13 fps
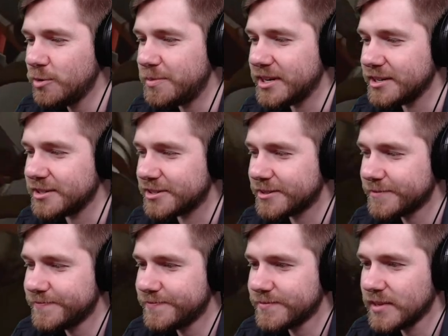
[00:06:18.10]
be nice.
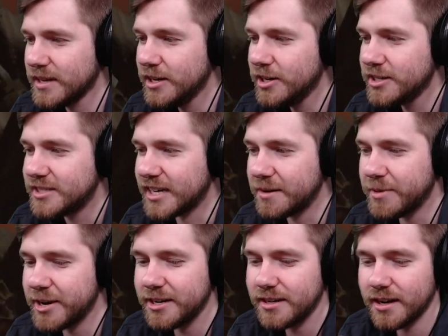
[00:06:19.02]

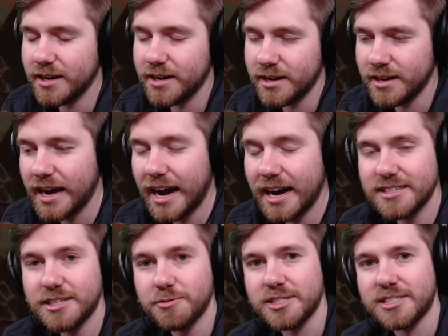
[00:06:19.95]
Dynamite, as
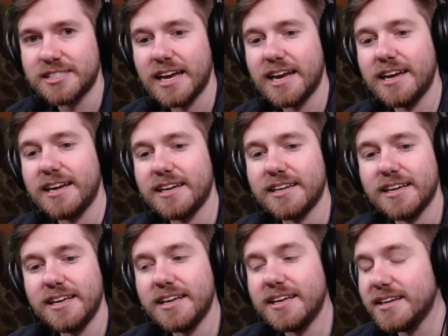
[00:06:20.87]
it was saying
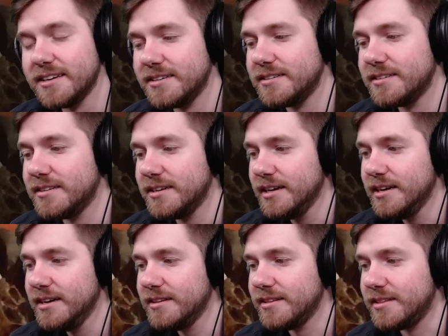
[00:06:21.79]
in
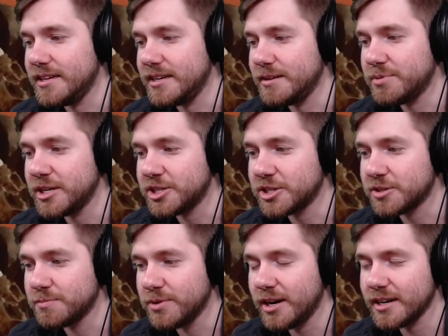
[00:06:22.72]
the
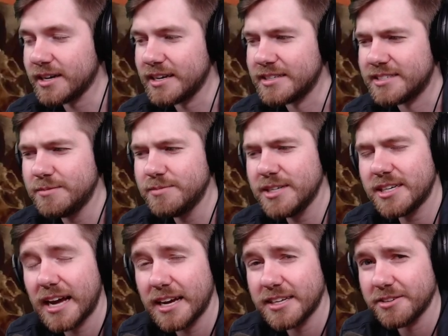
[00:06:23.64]
PlayStation blog, it seems like it
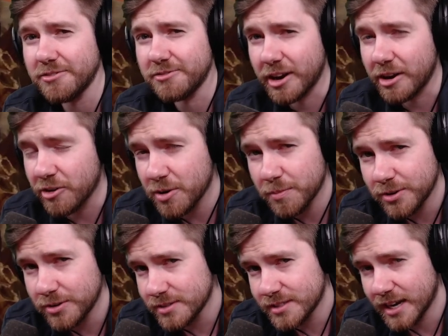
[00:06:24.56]
has a
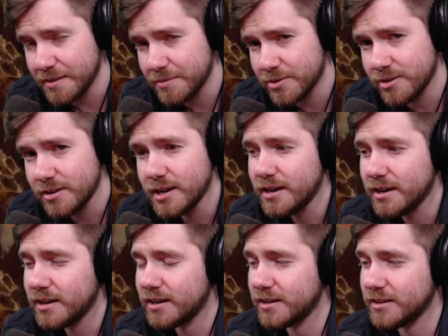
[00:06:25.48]
variable timer.
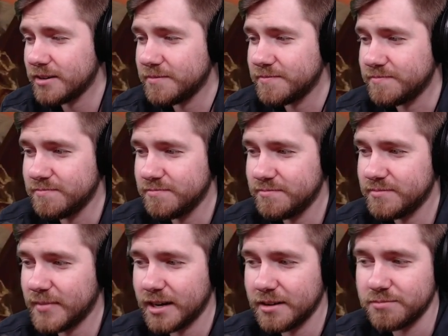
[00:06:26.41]
I'm
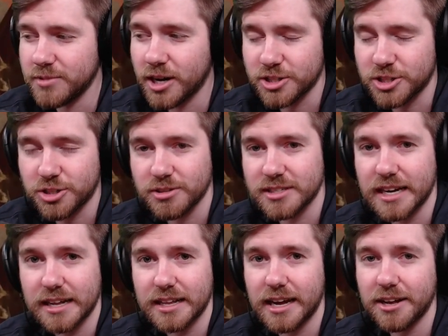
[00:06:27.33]
not sure
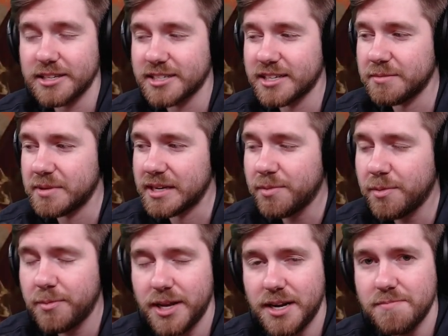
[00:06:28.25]
exactly how that's going to be
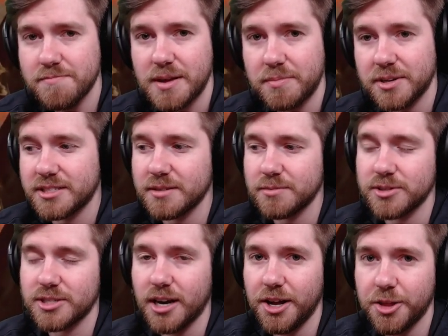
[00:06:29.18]
implemented. Maybe similar
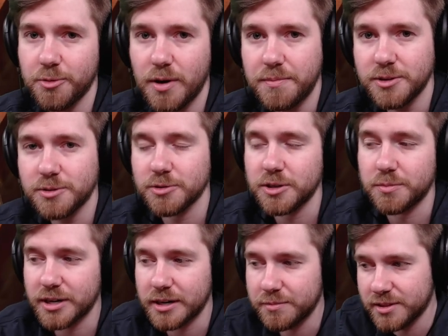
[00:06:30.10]
to other weapons where you
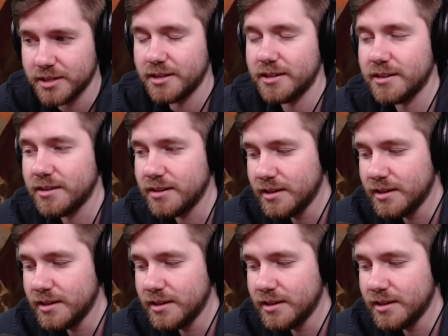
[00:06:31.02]
bring up the